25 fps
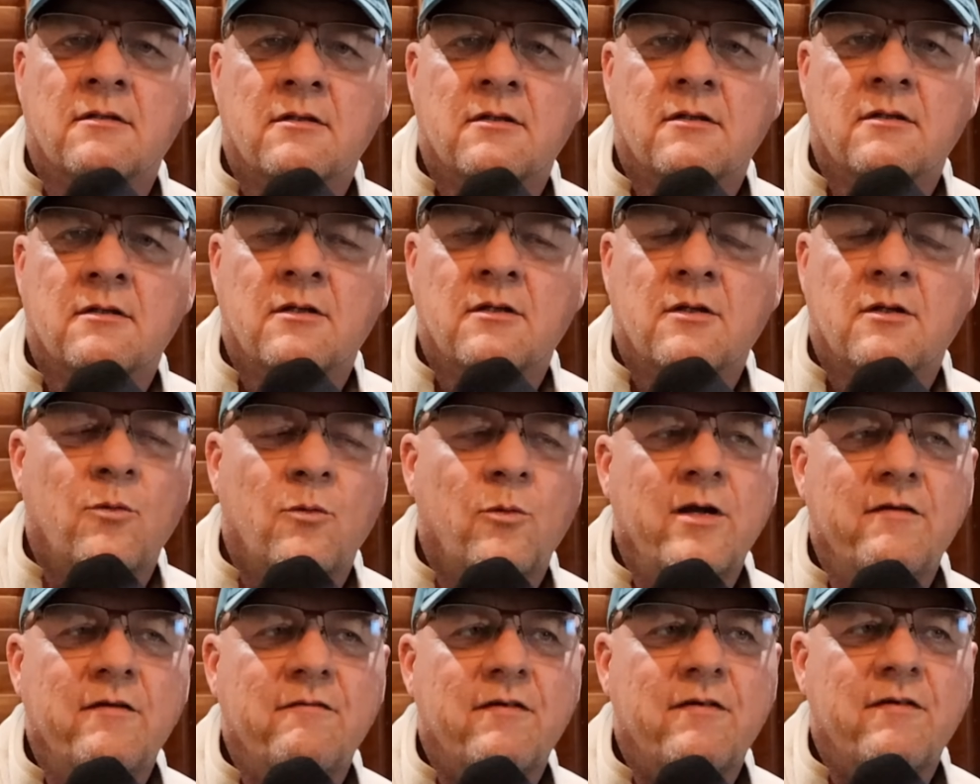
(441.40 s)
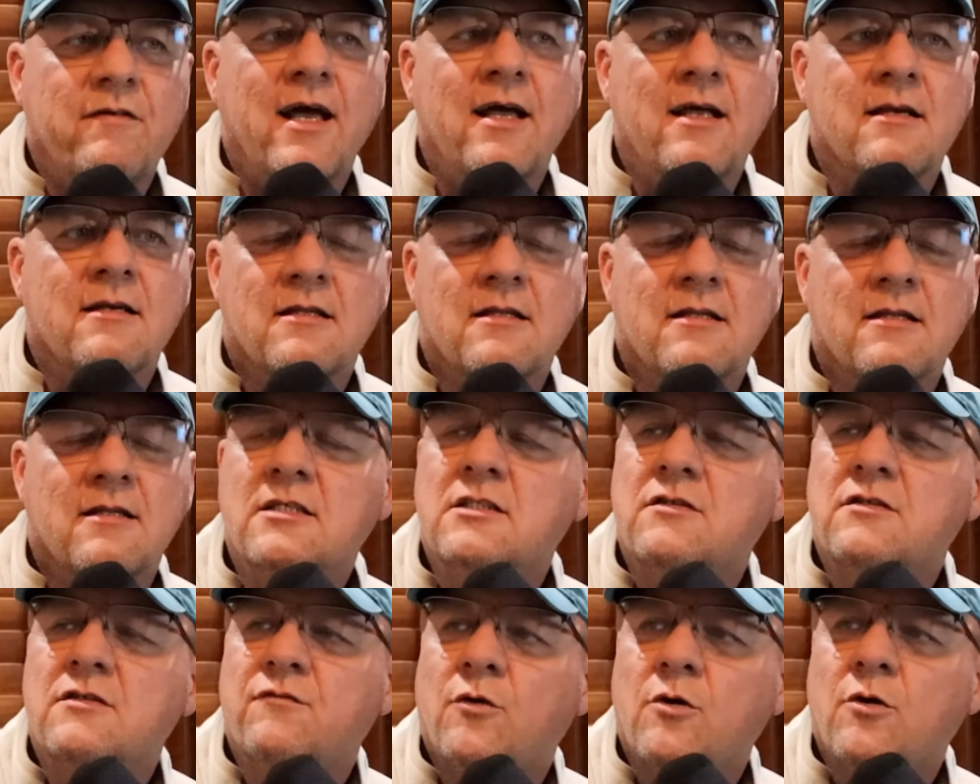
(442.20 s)
We've had this
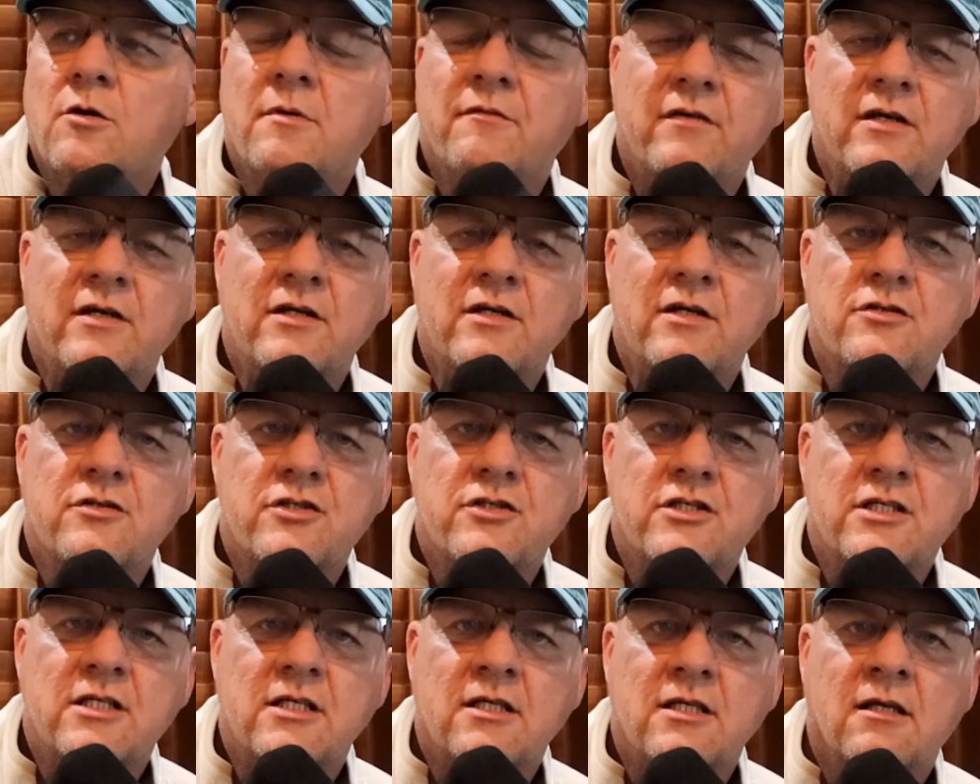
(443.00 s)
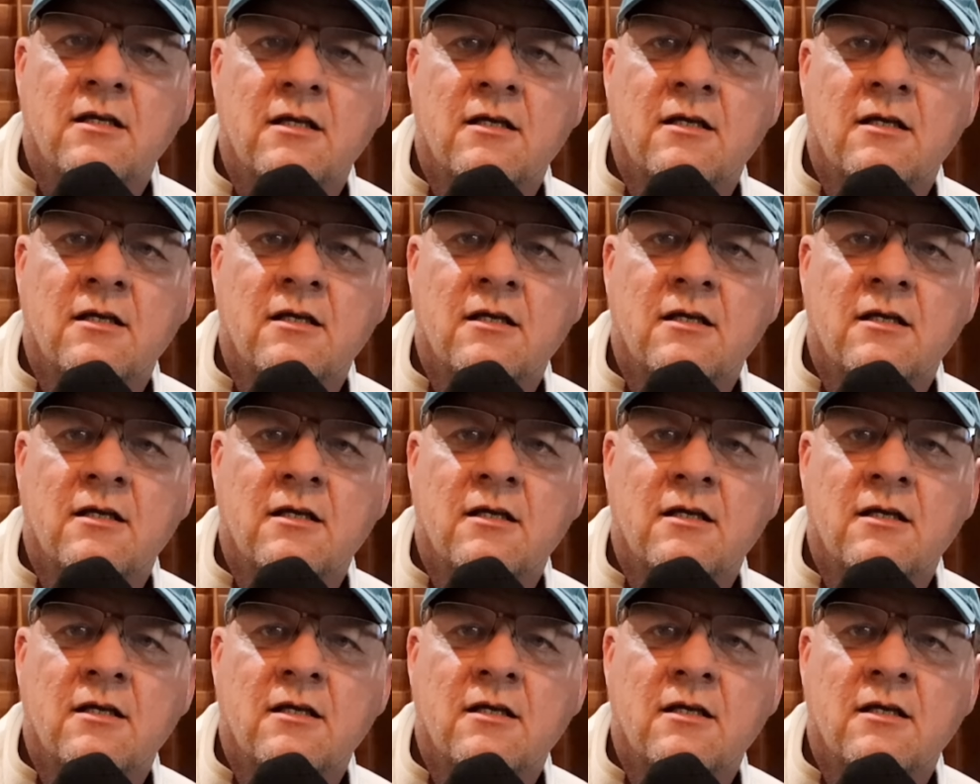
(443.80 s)
form of energy